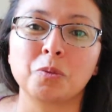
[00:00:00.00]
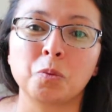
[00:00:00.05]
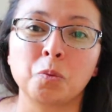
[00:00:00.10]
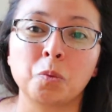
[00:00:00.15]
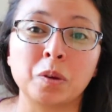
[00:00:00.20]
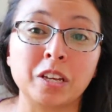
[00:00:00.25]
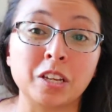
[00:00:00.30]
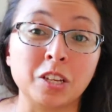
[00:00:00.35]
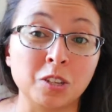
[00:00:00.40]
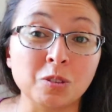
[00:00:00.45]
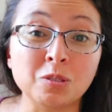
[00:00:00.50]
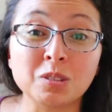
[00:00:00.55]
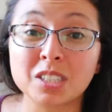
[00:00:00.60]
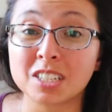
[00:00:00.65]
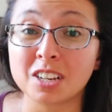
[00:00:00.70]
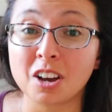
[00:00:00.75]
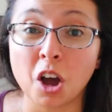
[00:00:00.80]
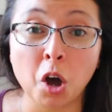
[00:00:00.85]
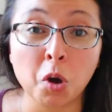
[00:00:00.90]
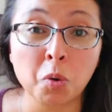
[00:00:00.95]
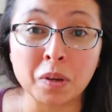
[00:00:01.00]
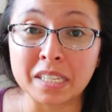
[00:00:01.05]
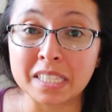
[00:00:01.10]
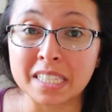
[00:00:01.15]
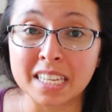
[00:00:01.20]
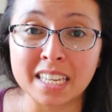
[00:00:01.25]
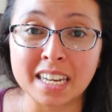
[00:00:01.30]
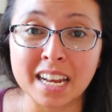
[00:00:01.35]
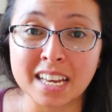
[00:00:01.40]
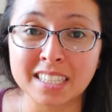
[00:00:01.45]
we used to always
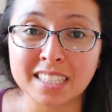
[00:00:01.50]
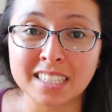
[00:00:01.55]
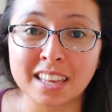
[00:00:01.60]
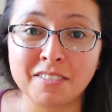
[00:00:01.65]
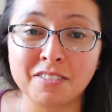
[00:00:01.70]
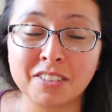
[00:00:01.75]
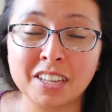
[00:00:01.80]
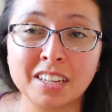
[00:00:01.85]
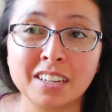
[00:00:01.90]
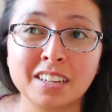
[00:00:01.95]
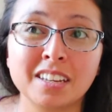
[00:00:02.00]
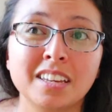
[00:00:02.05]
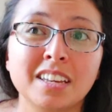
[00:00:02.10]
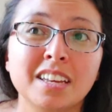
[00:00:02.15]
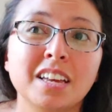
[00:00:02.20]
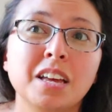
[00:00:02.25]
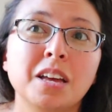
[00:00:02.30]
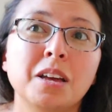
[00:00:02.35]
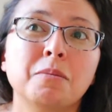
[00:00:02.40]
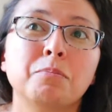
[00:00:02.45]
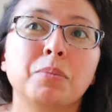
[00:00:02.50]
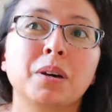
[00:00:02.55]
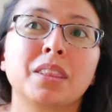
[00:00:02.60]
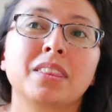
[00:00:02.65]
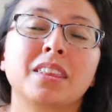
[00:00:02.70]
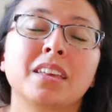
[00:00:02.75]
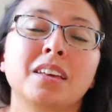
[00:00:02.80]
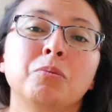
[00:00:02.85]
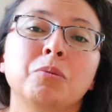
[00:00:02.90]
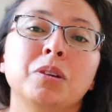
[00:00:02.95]
eat at 7, but
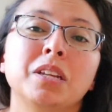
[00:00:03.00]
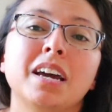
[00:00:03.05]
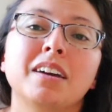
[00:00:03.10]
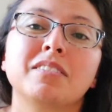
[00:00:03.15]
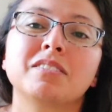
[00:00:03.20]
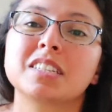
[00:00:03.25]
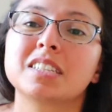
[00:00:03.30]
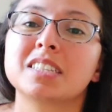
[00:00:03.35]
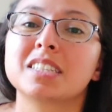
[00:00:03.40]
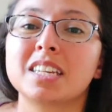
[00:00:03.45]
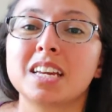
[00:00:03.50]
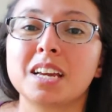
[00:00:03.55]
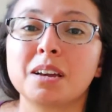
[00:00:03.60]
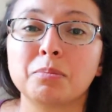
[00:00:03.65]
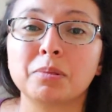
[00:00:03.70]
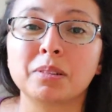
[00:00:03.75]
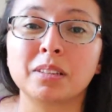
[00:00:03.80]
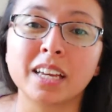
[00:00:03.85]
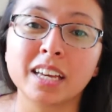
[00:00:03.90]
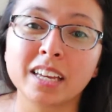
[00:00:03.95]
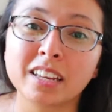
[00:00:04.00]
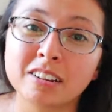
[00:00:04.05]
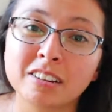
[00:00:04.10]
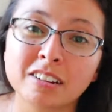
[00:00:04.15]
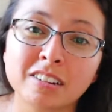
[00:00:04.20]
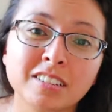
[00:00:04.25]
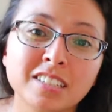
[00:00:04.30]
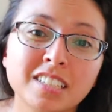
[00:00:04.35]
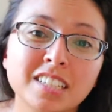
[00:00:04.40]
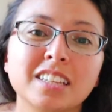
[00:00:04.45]
then we'd have to stay up
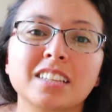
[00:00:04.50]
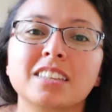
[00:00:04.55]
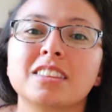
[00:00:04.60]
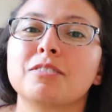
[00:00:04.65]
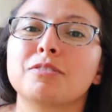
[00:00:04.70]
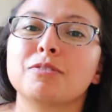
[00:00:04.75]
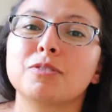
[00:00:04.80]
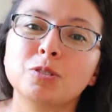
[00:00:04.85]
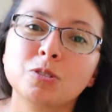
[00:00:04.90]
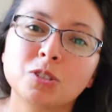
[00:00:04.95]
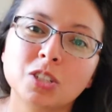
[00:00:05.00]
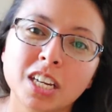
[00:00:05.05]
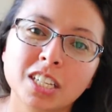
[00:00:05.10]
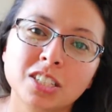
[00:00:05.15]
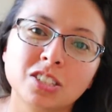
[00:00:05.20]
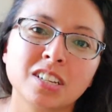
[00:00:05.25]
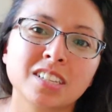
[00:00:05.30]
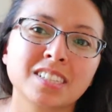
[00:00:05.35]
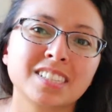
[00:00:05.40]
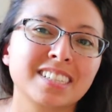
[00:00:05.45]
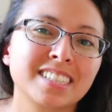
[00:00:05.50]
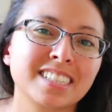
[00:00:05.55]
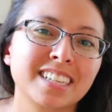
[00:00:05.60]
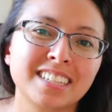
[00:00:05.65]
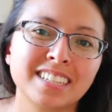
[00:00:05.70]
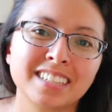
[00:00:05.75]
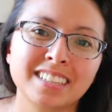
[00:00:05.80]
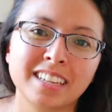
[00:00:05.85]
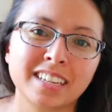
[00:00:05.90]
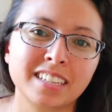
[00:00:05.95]
later to let the food digest, because I
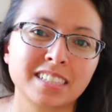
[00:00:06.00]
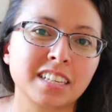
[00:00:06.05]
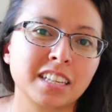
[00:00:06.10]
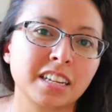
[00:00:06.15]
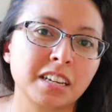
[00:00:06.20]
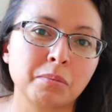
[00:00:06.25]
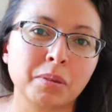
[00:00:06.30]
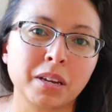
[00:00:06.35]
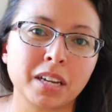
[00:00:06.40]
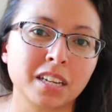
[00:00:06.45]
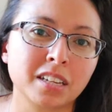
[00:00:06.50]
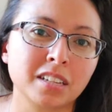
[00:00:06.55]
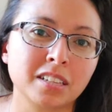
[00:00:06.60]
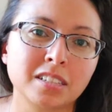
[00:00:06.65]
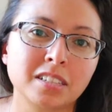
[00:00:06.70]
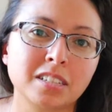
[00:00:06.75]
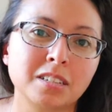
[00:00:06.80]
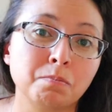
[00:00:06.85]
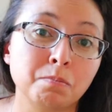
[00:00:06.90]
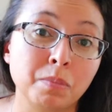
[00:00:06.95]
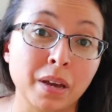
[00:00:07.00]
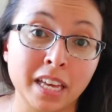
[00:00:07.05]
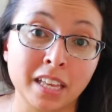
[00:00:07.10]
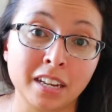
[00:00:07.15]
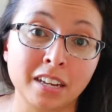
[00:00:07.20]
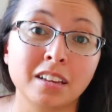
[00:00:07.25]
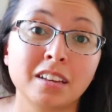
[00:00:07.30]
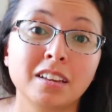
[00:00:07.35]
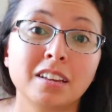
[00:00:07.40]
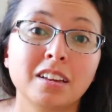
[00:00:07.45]
didn't like sending my kids to
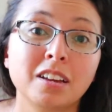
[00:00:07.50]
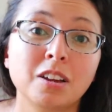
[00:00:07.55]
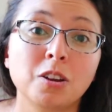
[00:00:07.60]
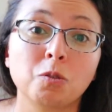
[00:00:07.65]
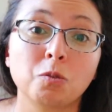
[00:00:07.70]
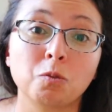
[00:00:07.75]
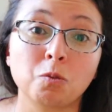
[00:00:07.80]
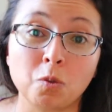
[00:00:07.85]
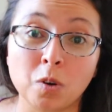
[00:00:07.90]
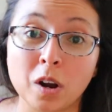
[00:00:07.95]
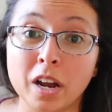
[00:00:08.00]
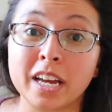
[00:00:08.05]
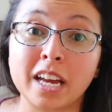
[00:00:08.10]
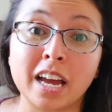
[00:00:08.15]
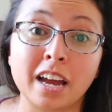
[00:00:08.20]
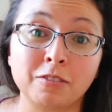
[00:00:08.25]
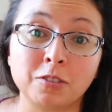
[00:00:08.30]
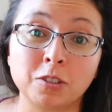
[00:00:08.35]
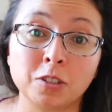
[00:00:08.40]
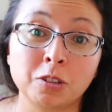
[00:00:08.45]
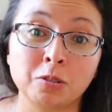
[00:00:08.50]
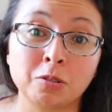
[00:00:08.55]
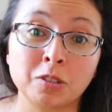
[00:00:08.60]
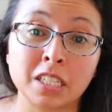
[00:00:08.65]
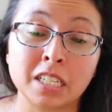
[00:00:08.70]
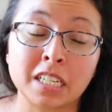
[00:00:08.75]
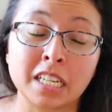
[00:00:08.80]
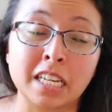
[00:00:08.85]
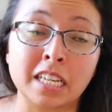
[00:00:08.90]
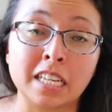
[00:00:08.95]
bed right after they were
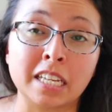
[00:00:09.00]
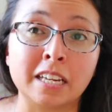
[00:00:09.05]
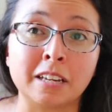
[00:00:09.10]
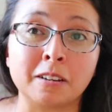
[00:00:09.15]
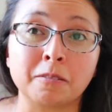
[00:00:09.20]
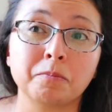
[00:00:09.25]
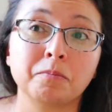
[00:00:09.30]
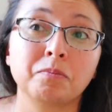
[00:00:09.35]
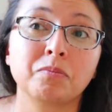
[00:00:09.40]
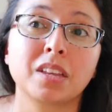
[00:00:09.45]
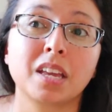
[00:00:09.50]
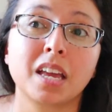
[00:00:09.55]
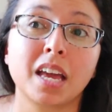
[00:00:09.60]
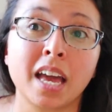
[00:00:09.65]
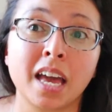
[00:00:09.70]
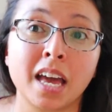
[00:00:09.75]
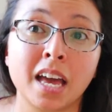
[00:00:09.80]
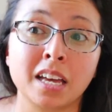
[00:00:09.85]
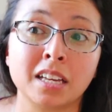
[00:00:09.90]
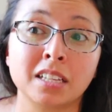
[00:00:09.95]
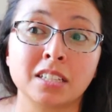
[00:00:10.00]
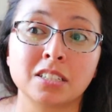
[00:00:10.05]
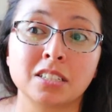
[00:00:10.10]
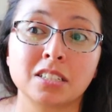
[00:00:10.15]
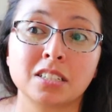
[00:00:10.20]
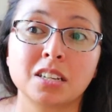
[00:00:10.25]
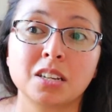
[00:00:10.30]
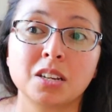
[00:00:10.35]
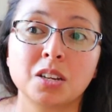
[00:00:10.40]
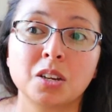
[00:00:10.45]
done eating. And